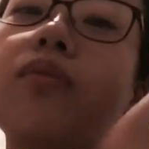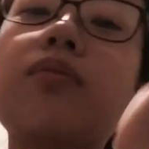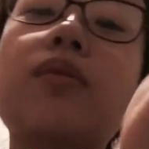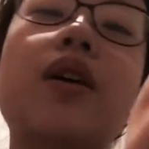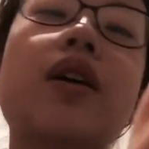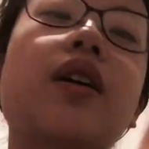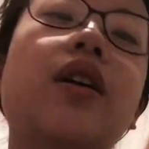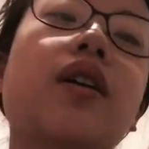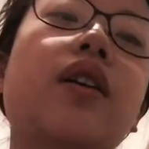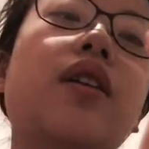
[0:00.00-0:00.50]

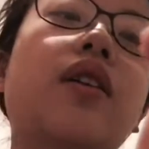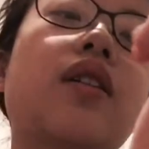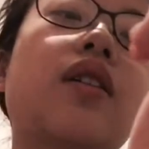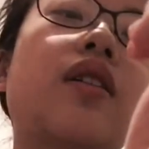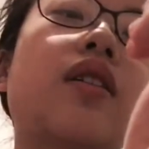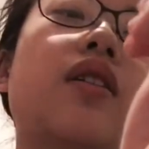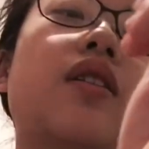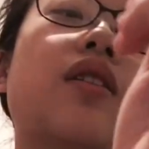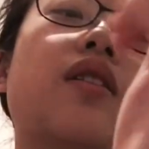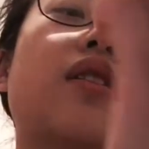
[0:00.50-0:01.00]
my,
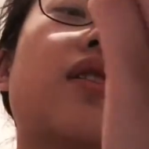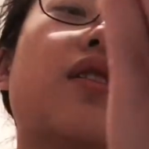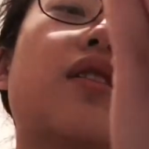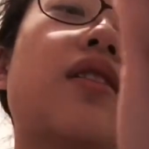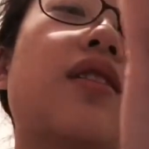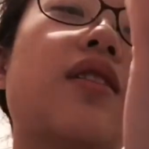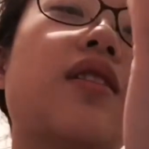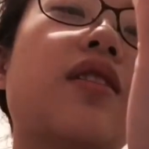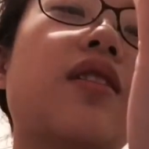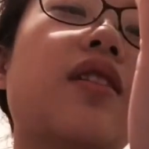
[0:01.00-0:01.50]

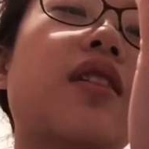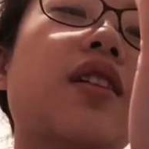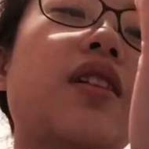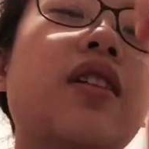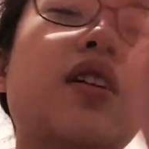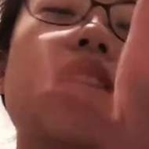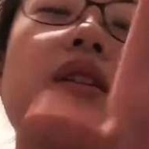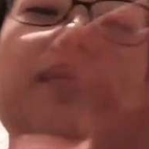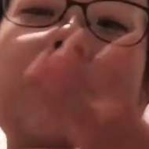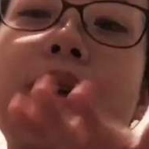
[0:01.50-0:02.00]
I
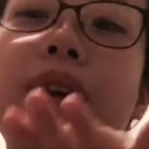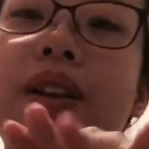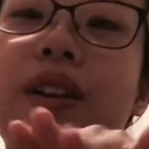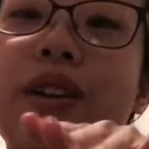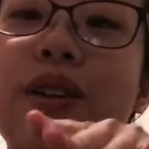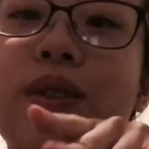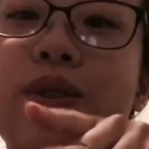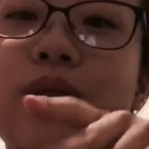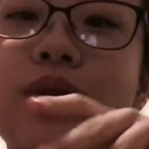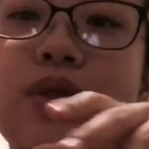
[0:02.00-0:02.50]
cut my
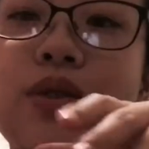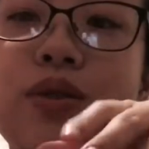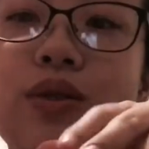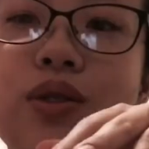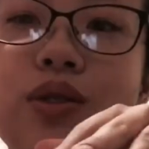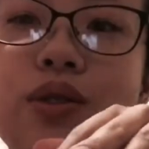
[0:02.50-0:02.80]
nails too